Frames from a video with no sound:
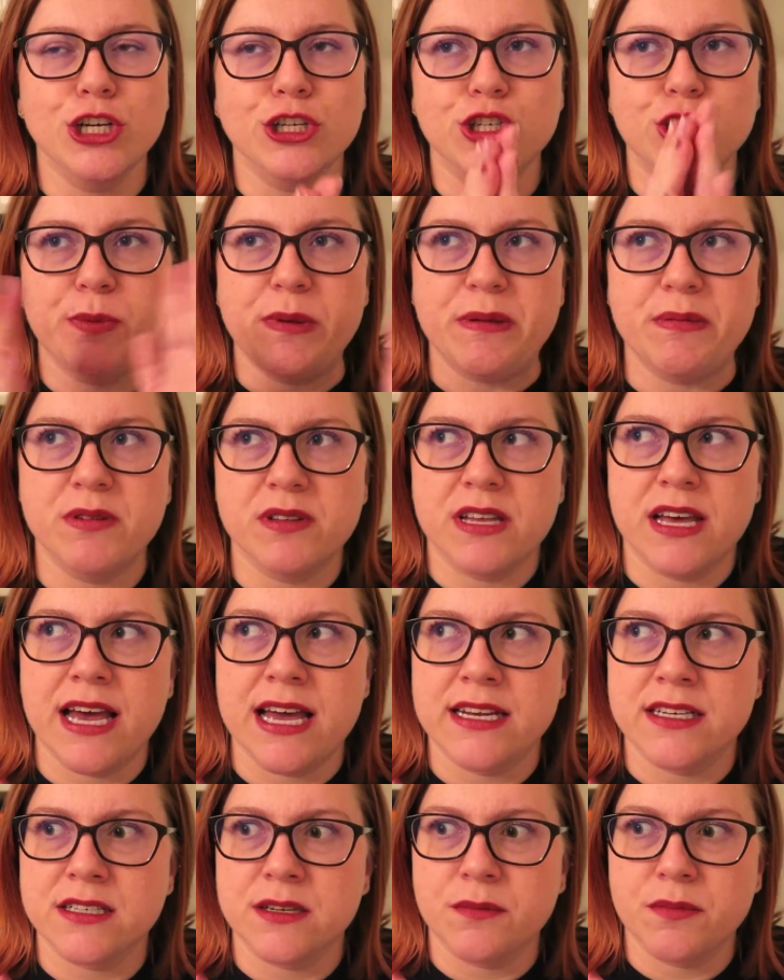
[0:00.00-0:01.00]
2 people
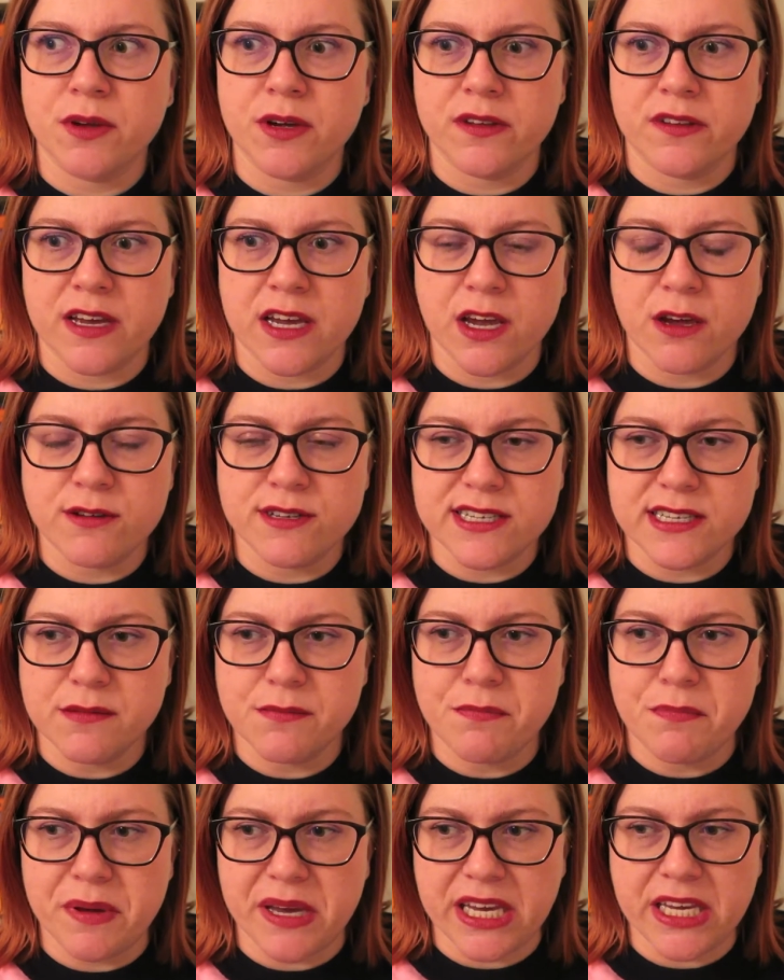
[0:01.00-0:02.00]
that they go to the
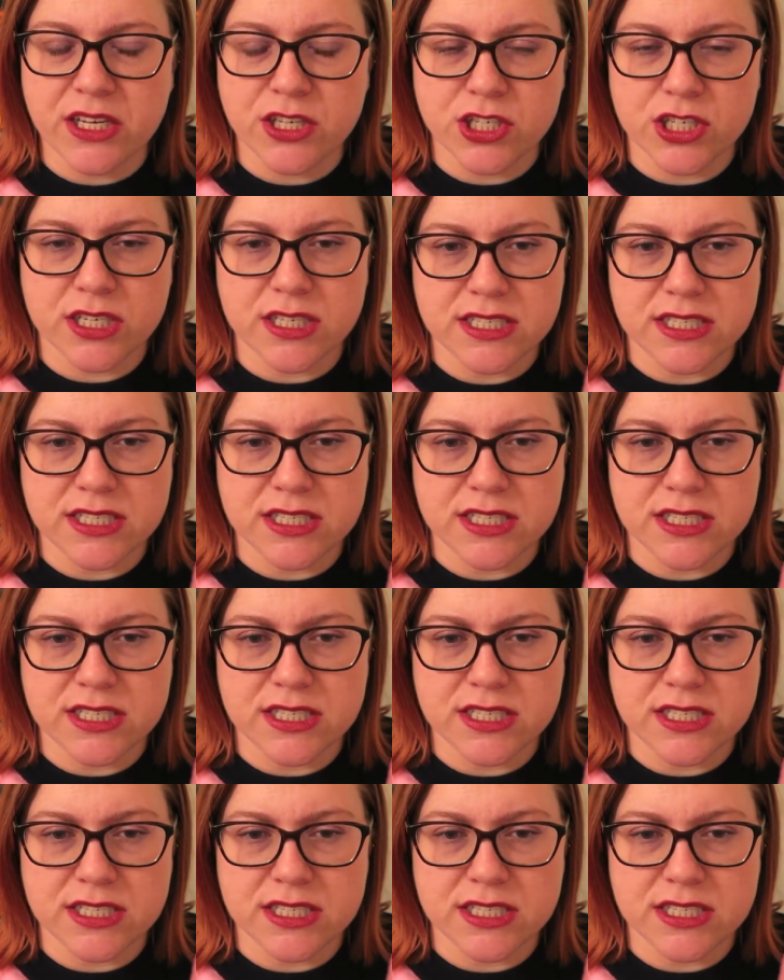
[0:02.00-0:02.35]
beach